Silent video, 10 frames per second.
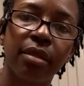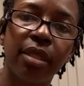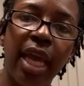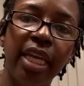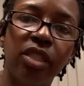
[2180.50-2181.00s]

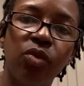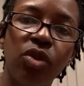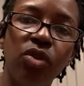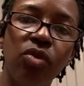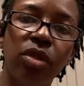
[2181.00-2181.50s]
Thanks,
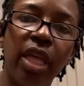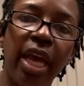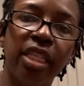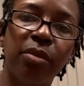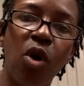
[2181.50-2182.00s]
Ruth.
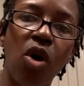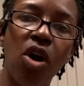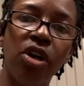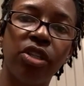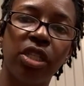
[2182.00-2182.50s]
Thanks,
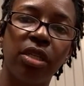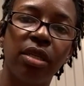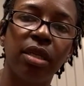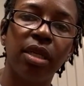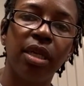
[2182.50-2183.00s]
March.
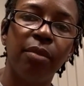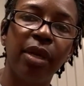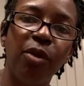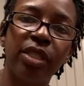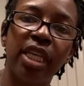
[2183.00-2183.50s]

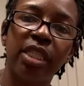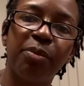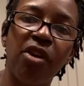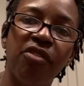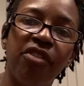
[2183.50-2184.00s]
Big Boy says
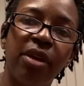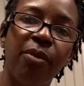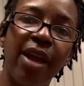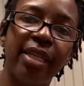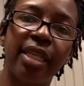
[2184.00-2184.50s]
perfect.
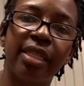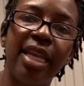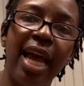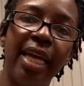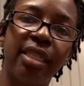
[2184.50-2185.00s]
Brad says
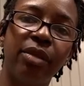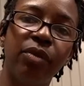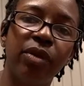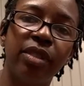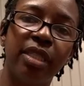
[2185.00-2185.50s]
nice.
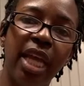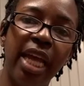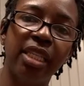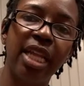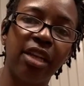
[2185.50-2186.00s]

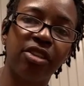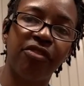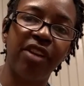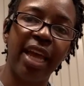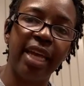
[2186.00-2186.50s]
Thanks, Dr.
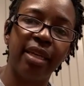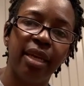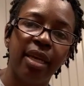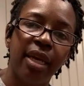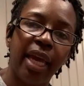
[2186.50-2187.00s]
Flake.
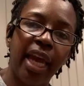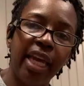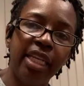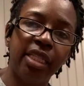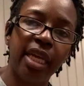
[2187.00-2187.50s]

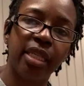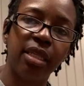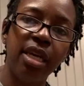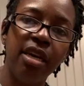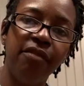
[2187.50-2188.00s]
Annie says
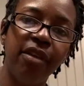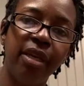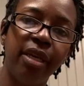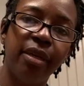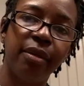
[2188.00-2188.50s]
love
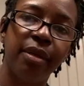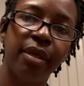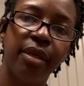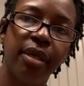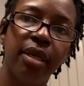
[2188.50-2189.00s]
it.
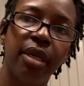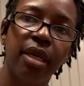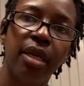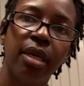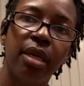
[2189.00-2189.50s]

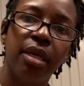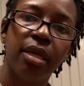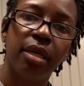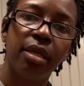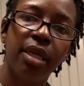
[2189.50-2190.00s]

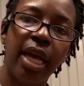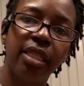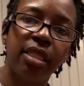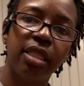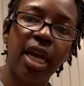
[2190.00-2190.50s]

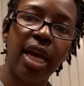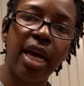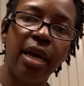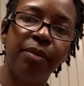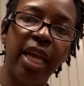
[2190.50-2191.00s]
Nice
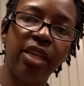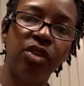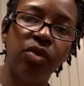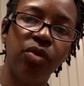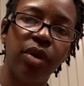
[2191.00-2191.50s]
job. Thank
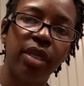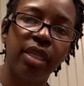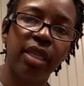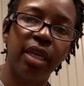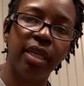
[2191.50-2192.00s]
you,
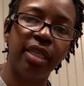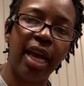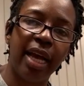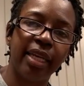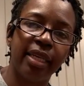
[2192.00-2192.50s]

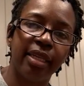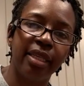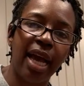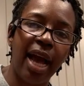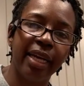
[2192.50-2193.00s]
Y'all
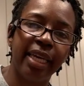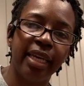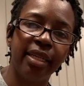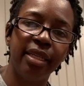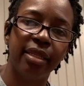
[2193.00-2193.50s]

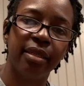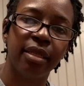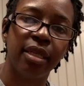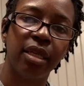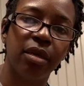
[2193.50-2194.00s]
Yakin.
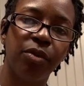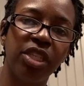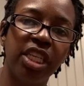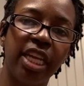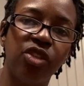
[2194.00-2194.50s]

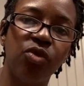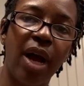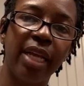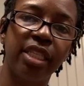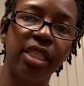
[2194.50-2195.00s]
Appreciate you
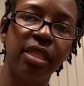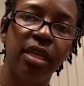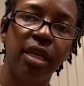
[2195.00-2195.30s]
watching.